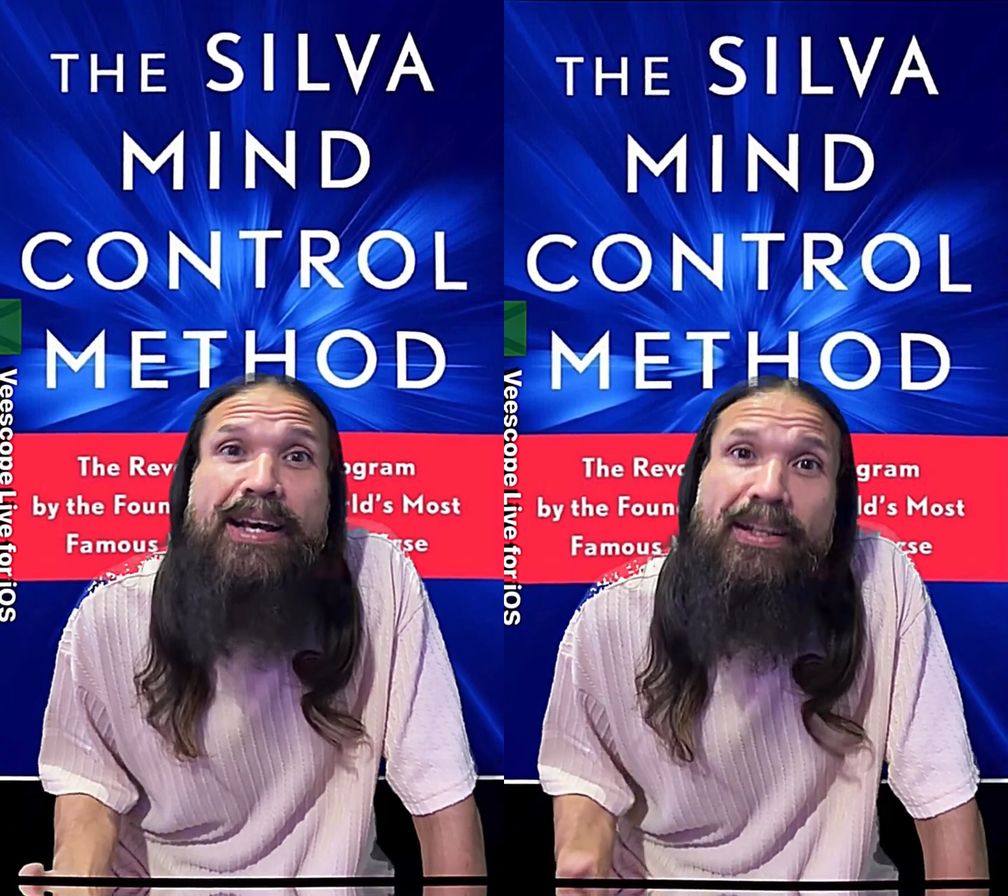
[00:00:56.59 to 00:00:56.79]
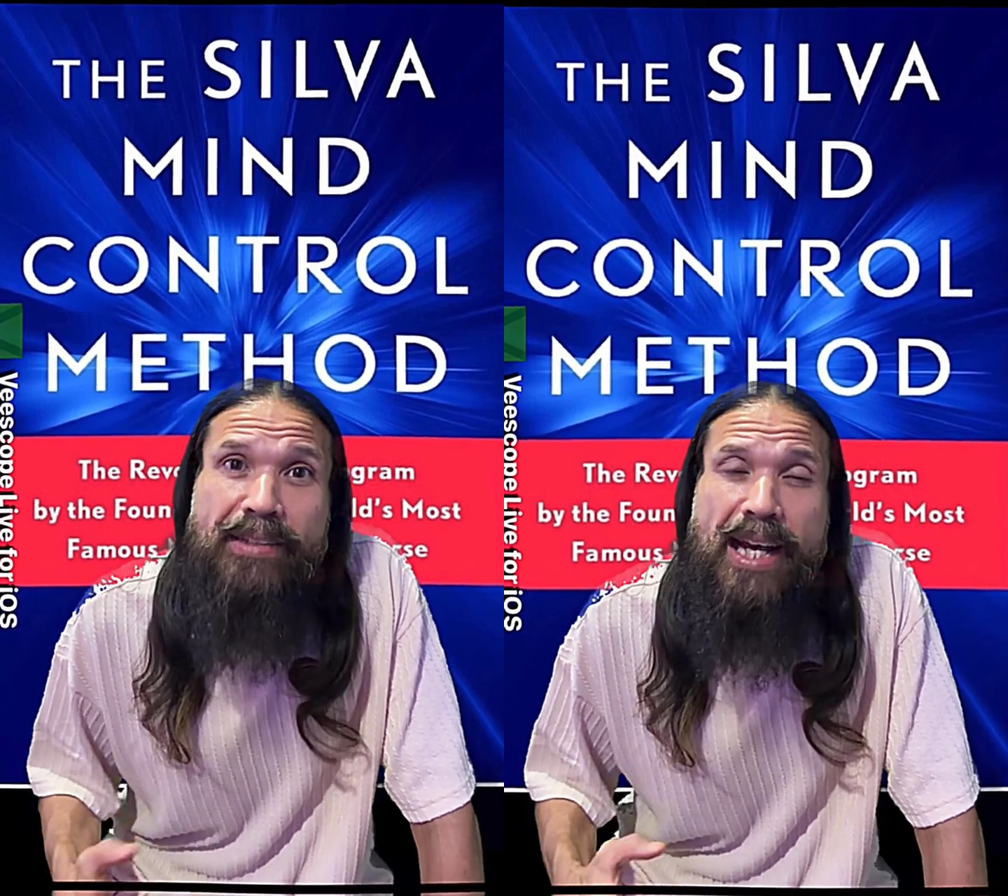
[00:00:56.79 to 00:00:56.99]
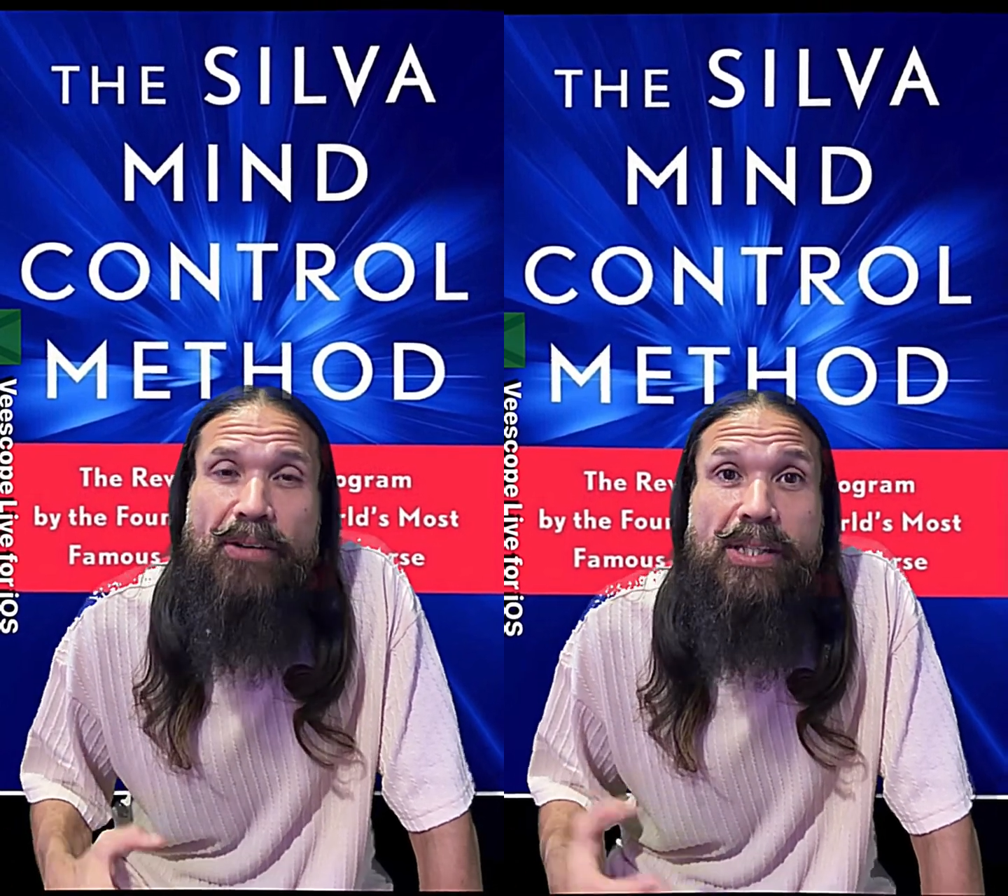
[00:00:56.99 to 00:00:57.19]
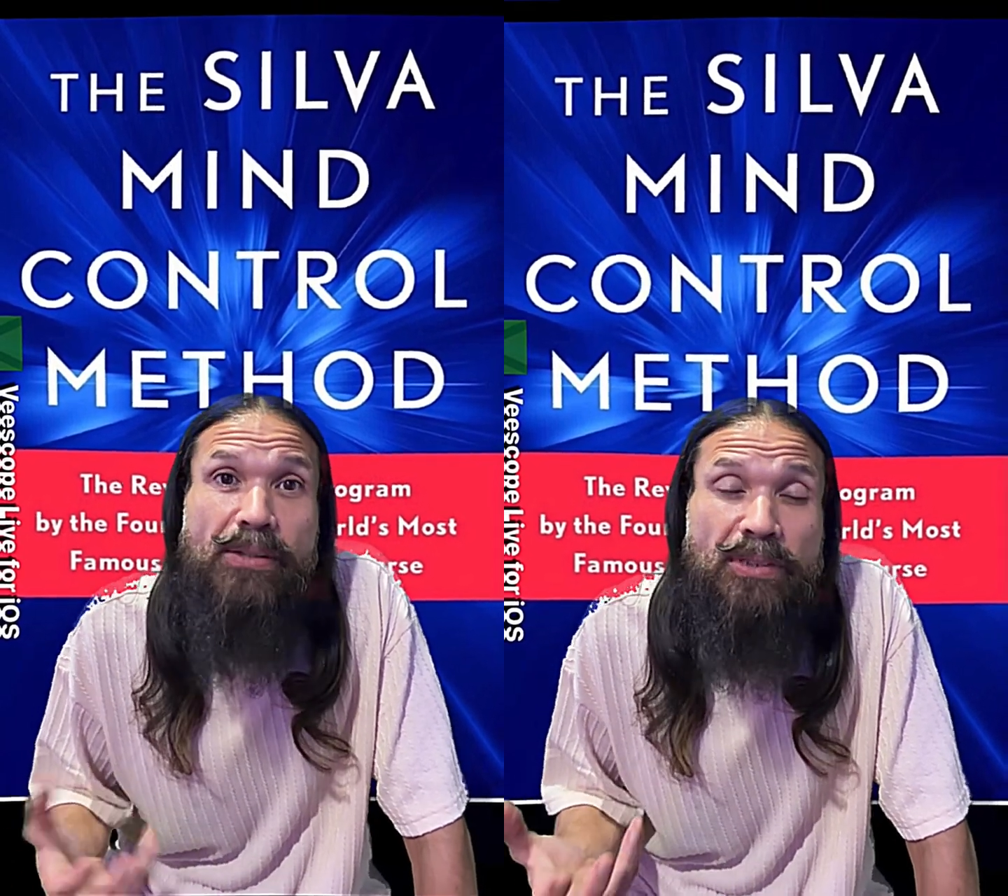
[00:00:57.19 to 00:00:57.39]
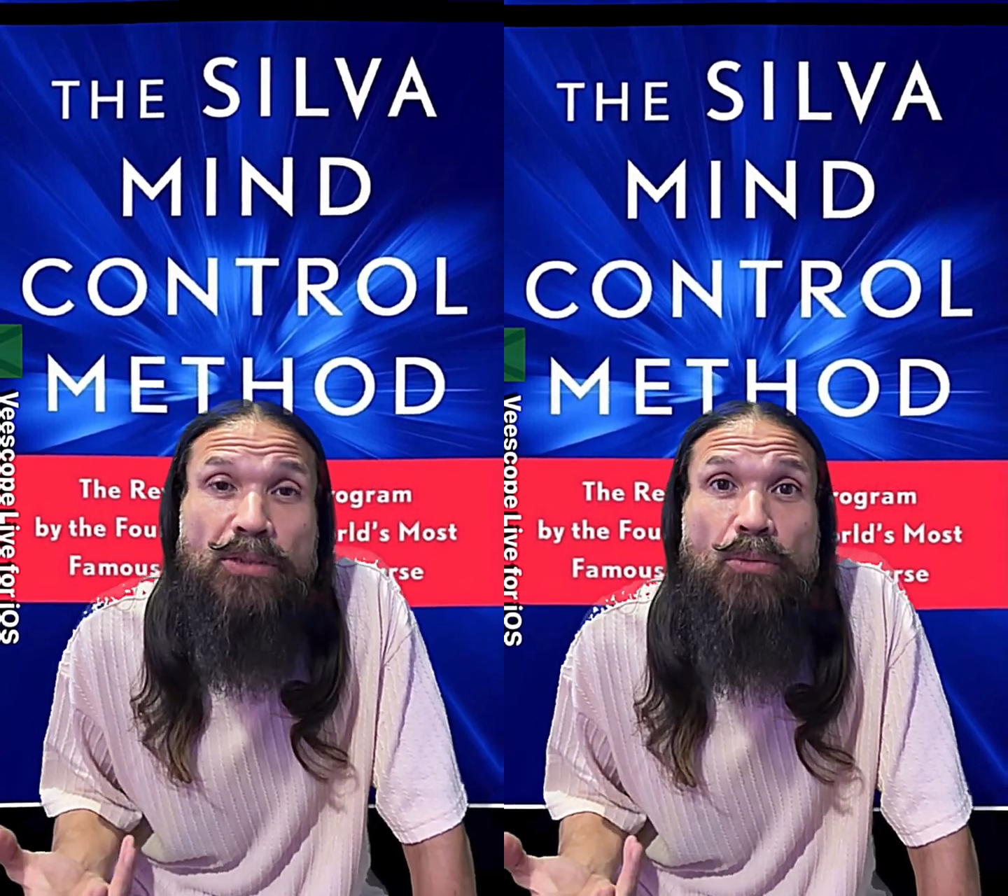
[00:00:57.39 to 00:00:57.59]
Now, he
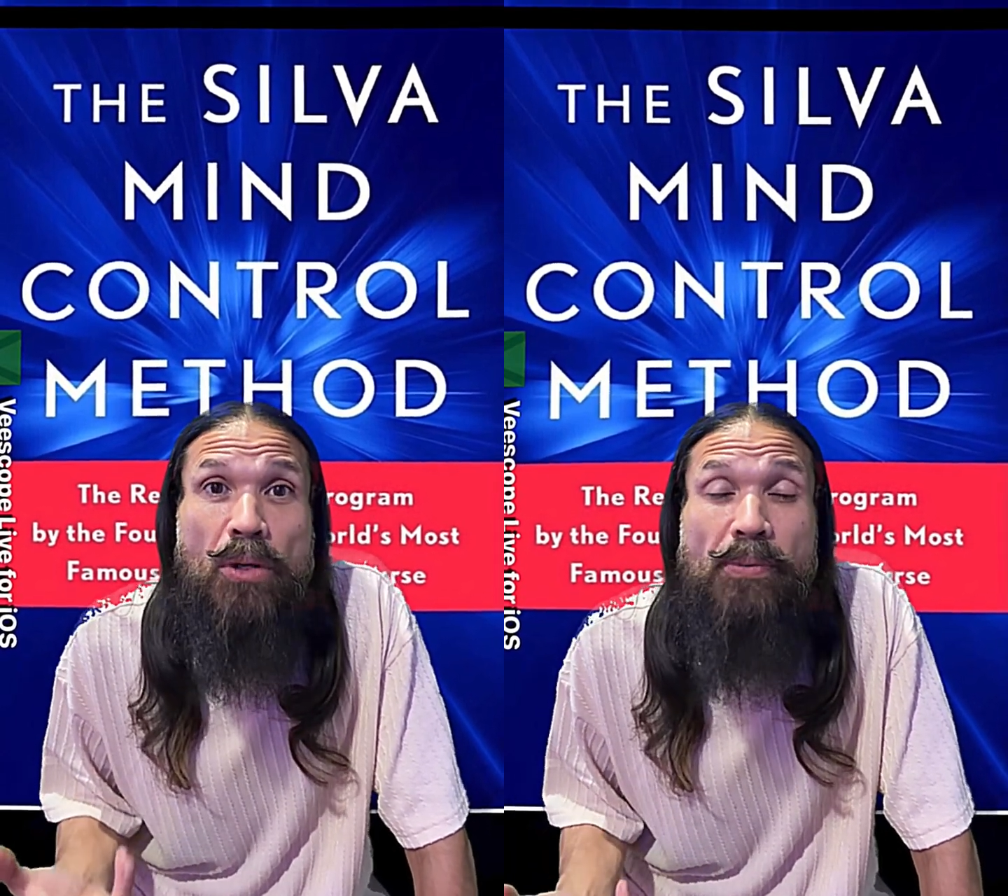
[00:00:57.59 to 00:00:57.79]
was a World